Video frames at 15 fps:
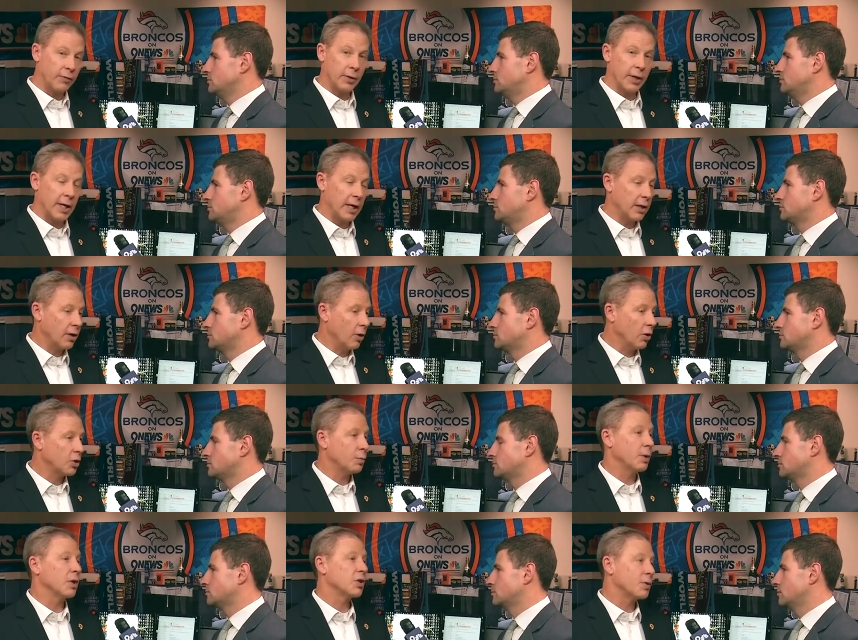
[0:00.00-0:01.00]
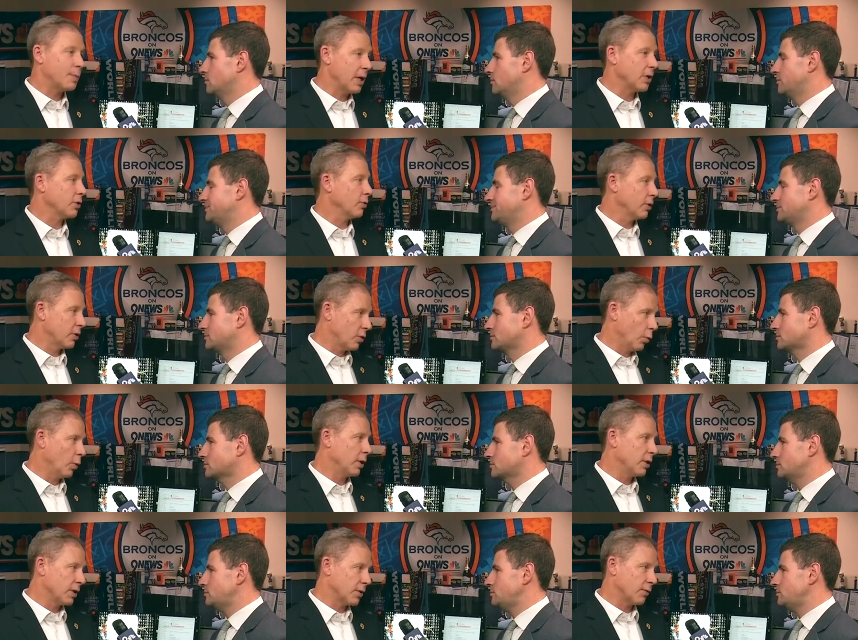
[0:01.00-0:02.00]
Speaker 1: for the head coach, but especially to
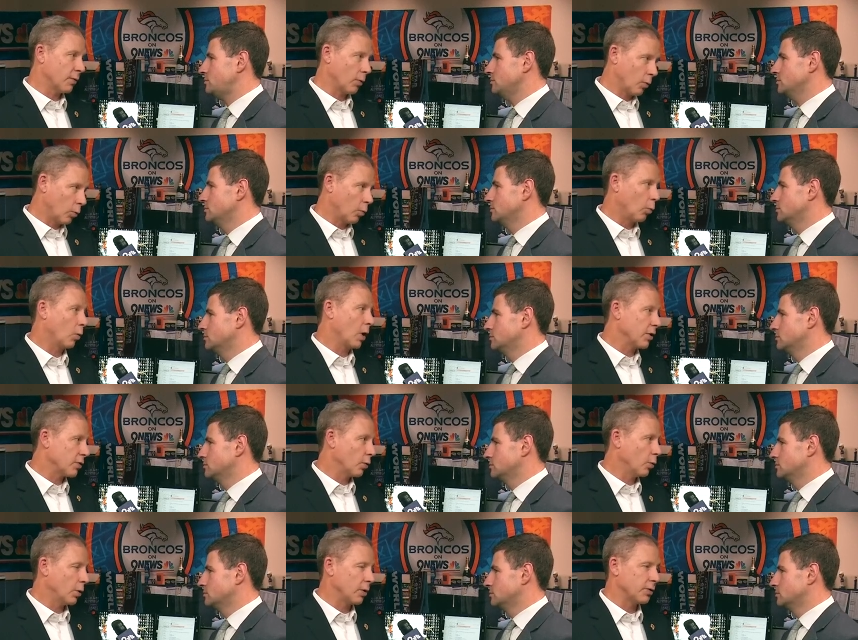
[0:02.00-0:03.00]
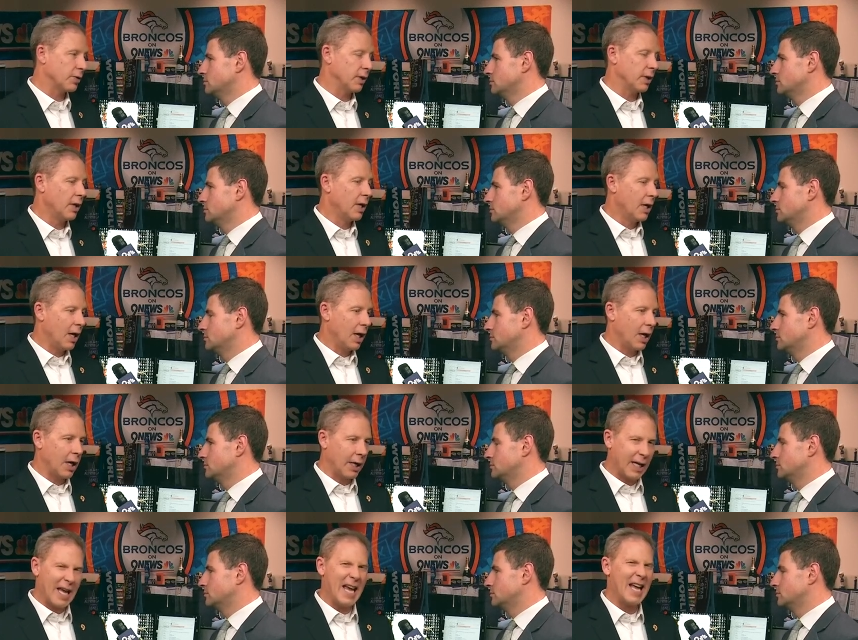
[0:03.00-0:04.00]
win this for Russell Wilson. Uh,
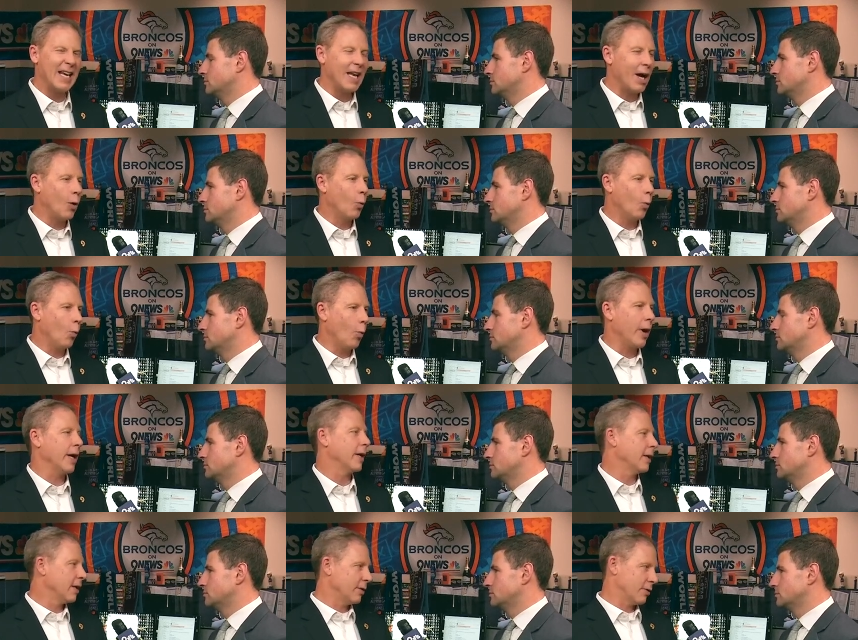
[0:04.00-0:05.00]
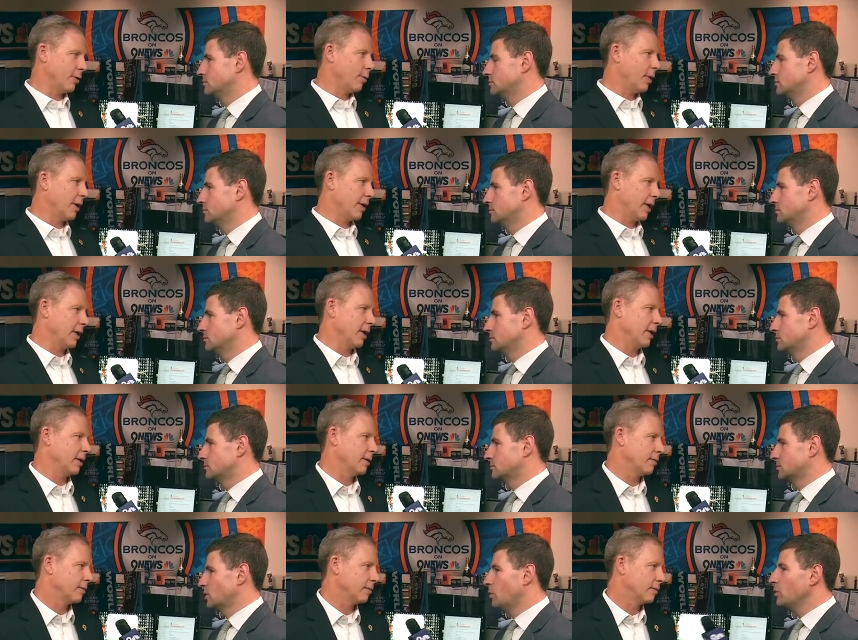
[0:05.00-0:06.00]
cannot wait until Monday night.
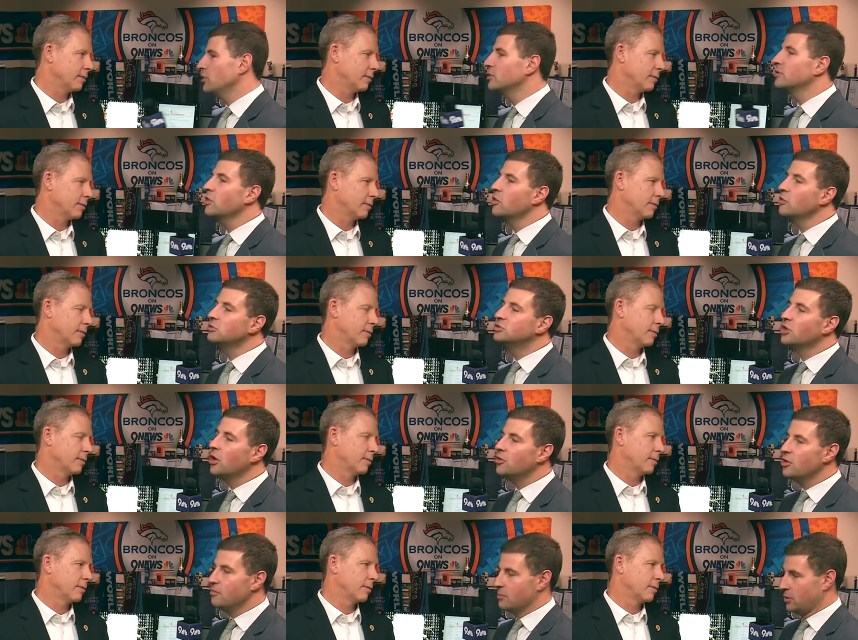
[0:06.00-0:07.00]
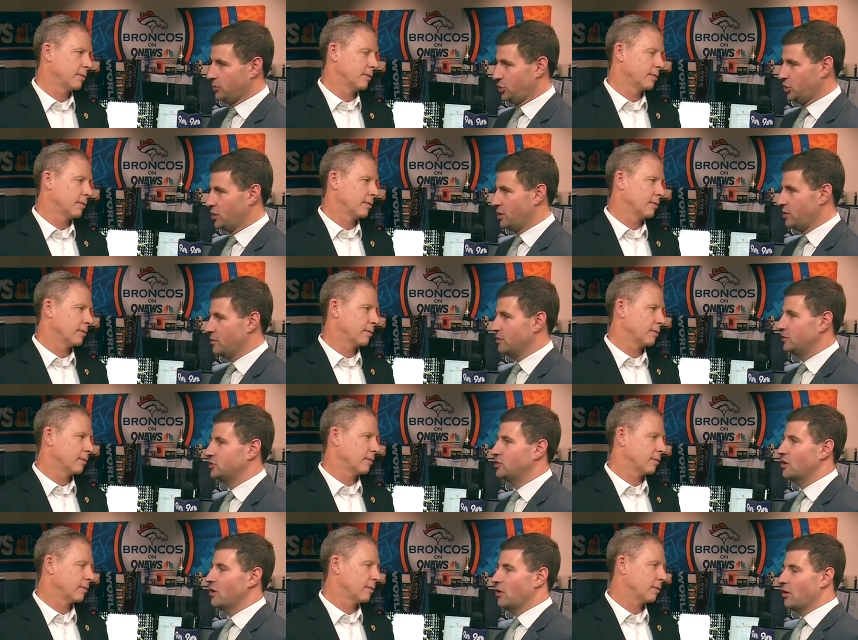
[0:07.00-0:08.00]
Speaker 2: Well, there's all the emotion,
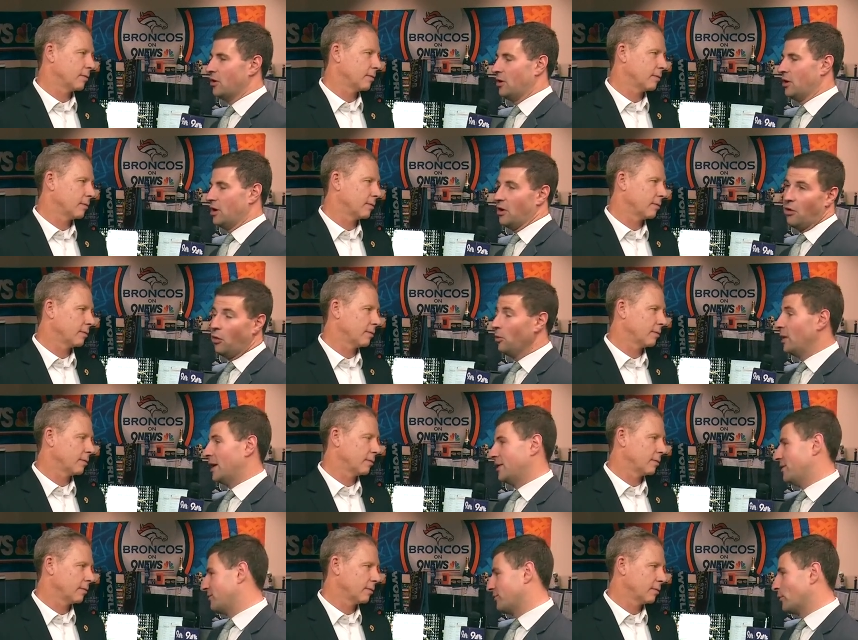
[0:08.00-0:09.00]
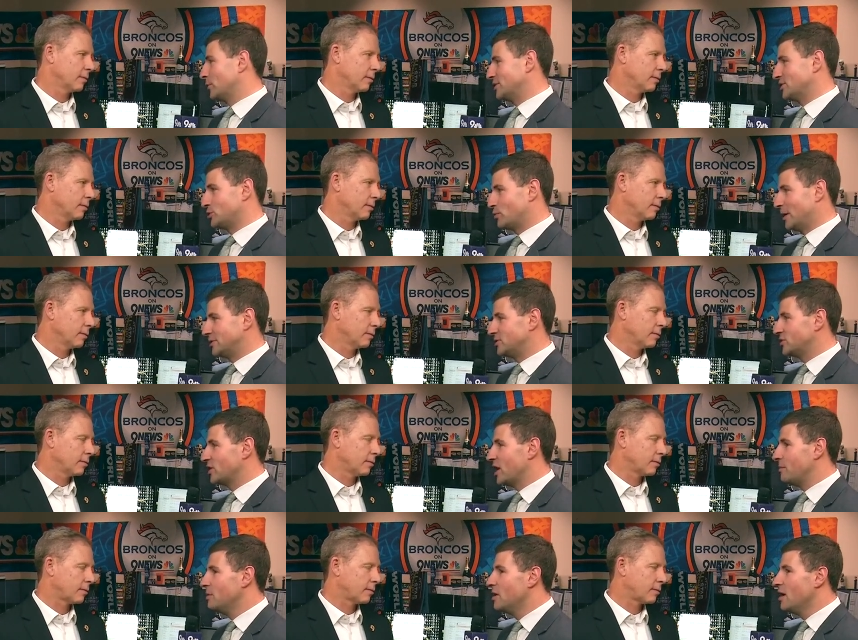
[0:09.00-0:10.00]
there's a whole lot, of course, that surrounds this
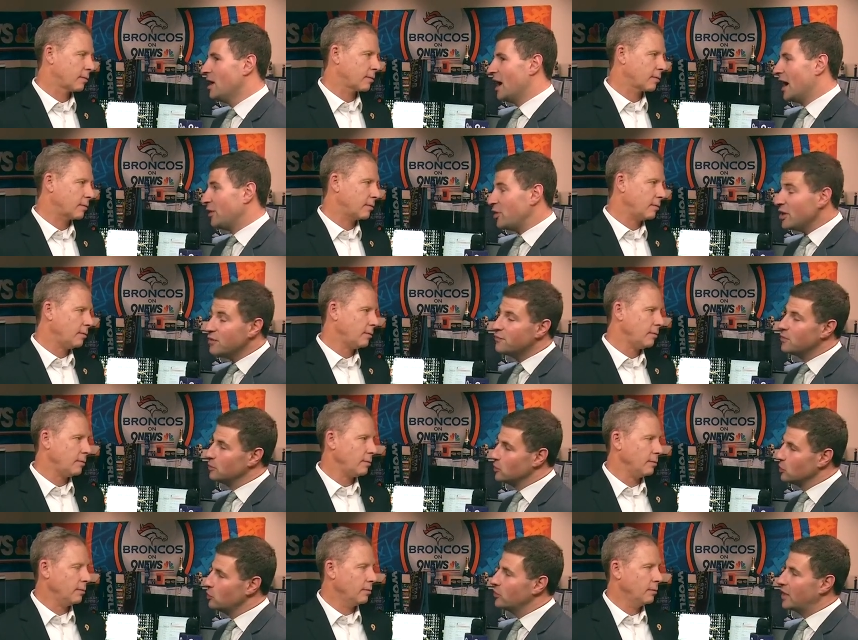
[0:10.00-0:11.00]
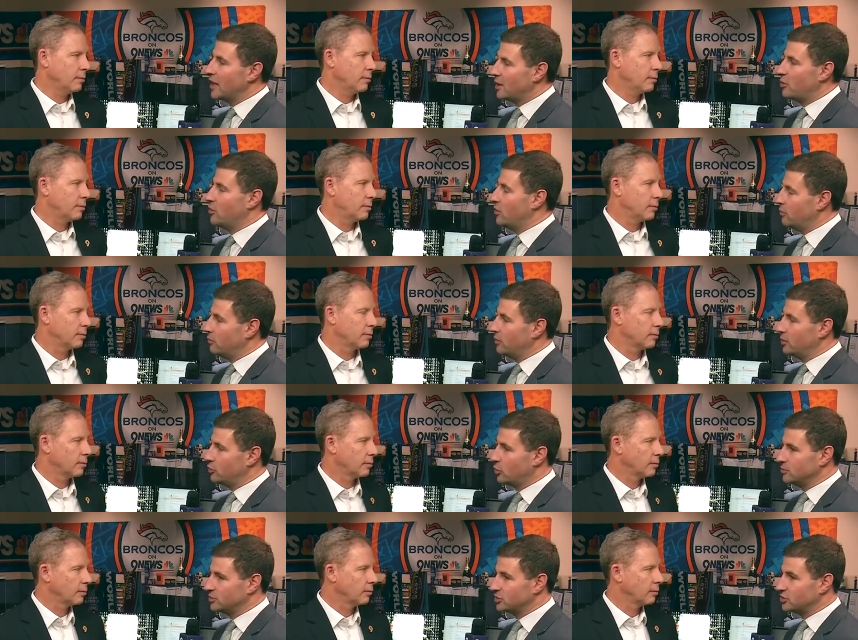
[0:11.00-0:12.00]
game. I think if you look at it, though, in terms